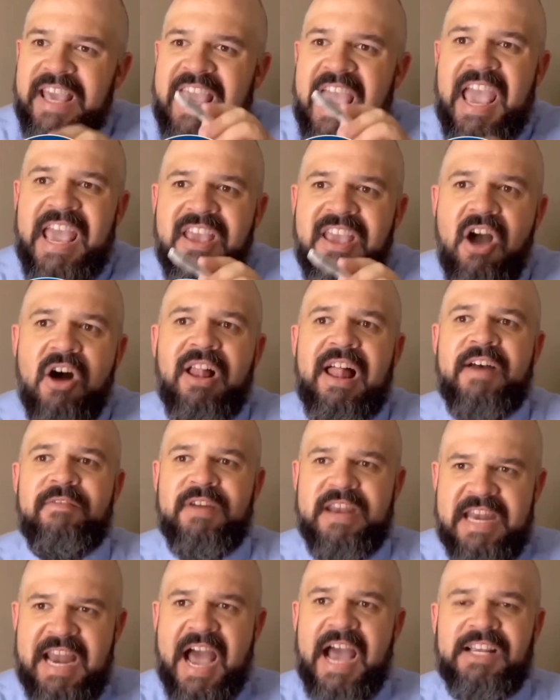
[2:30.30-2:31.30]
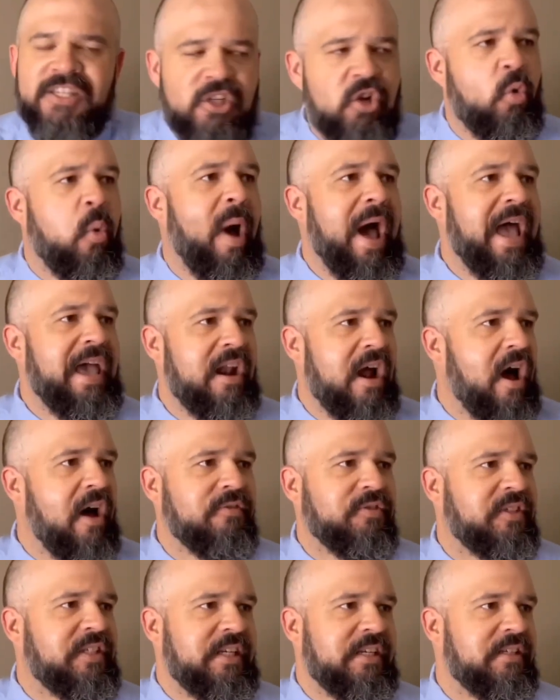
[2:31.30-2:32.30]
can't y'all have a nice, quiet off
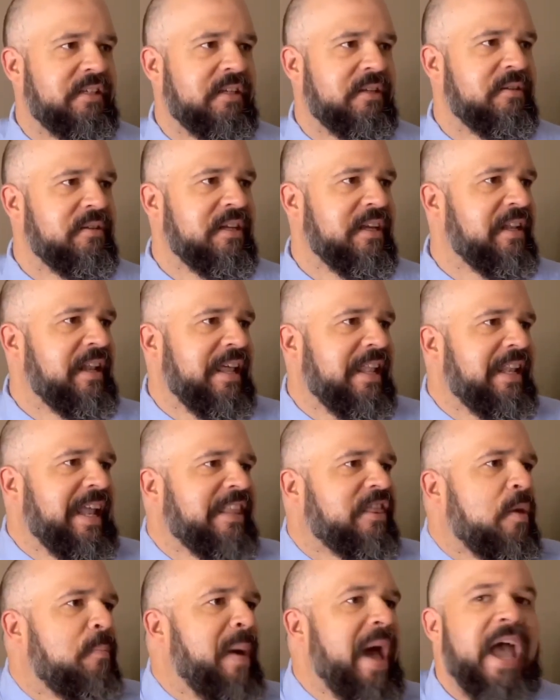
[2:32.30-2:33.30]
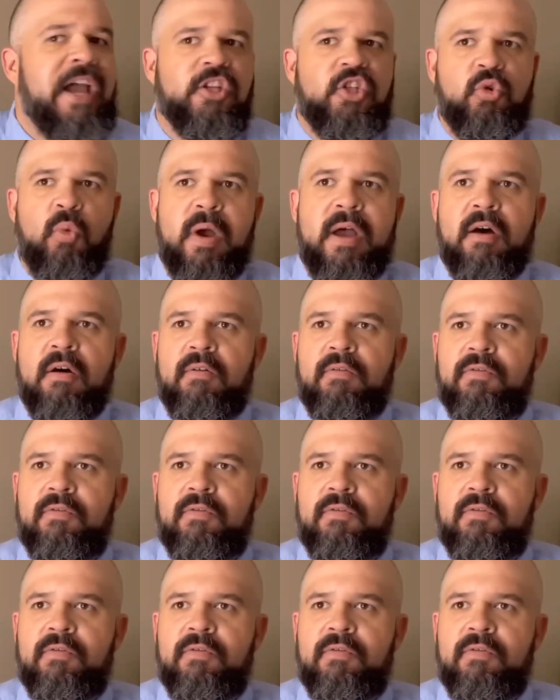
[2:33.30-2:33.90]
season like the Pac-12?